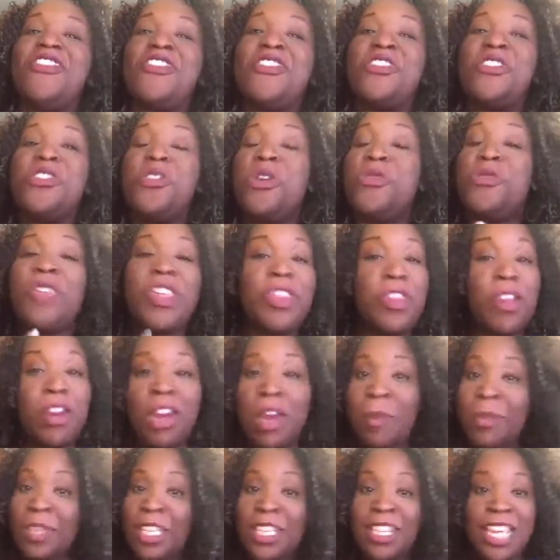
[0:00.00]
you think they're
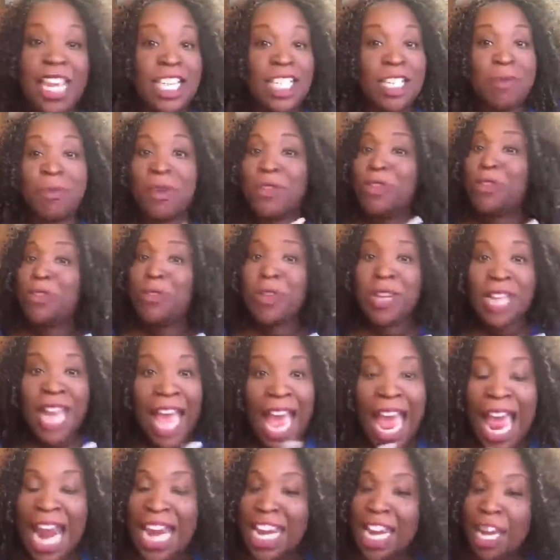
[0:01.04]
limitations, but they're
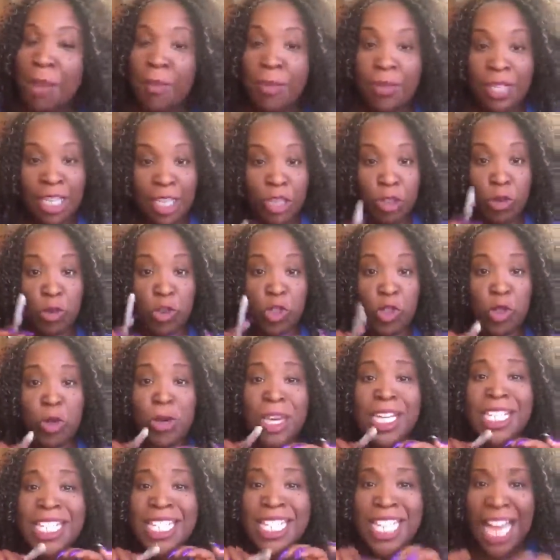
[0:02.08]
not limitations. So
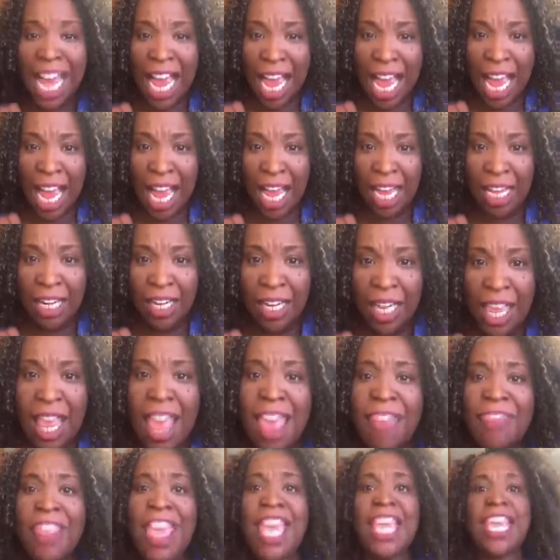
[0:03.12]
trust God
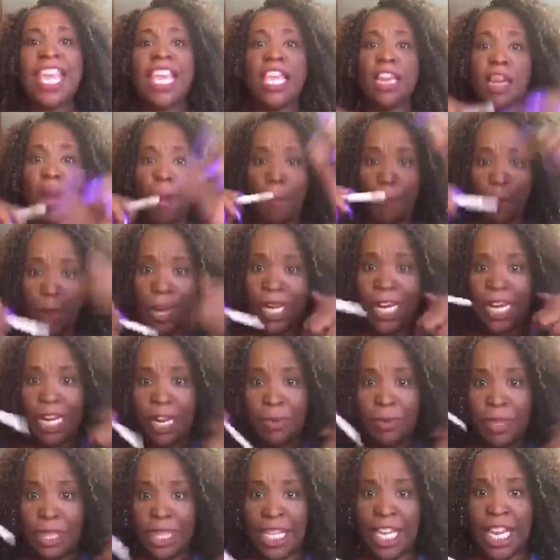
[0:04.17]
that he don't put
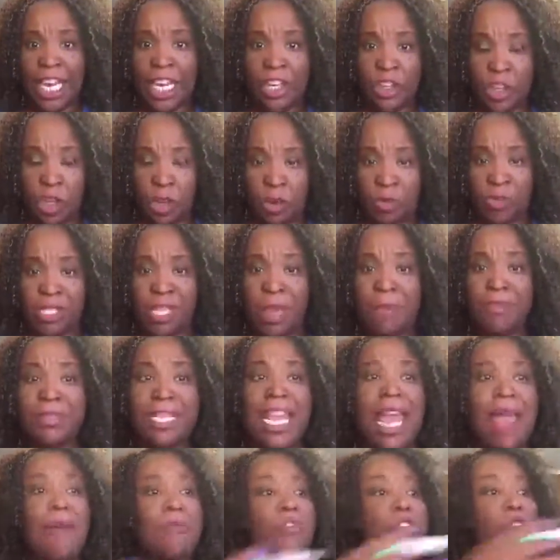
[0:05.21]
it within you.
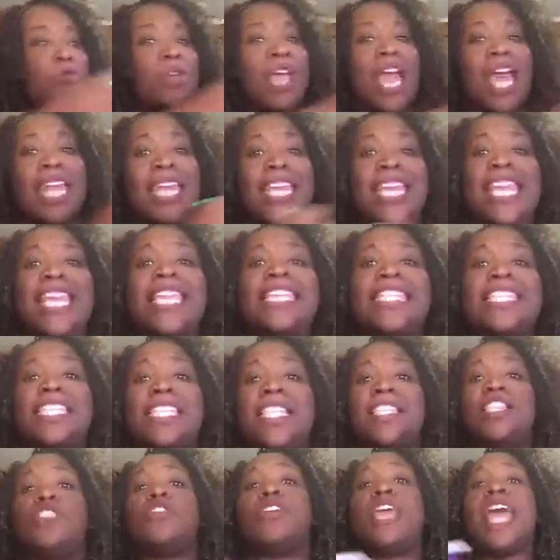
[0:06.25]
Sometimes you gotta
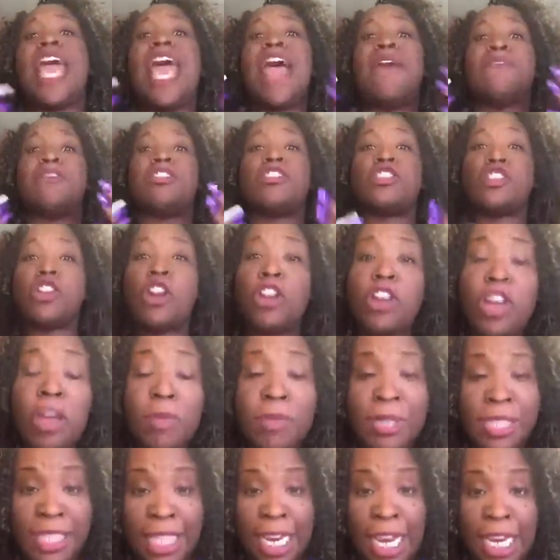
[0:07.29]
have
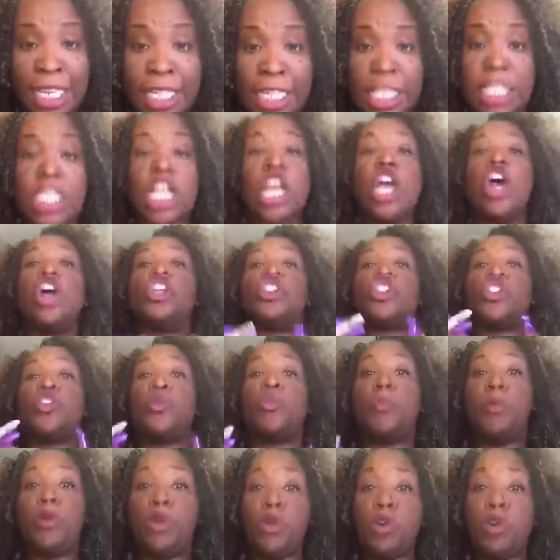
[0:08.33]
circumstances
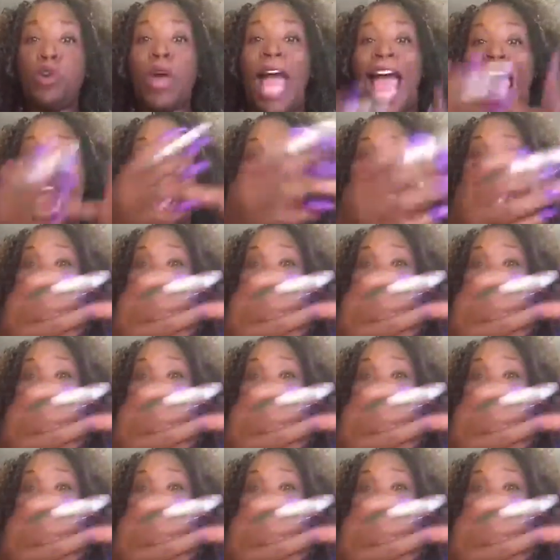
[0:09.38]
to pull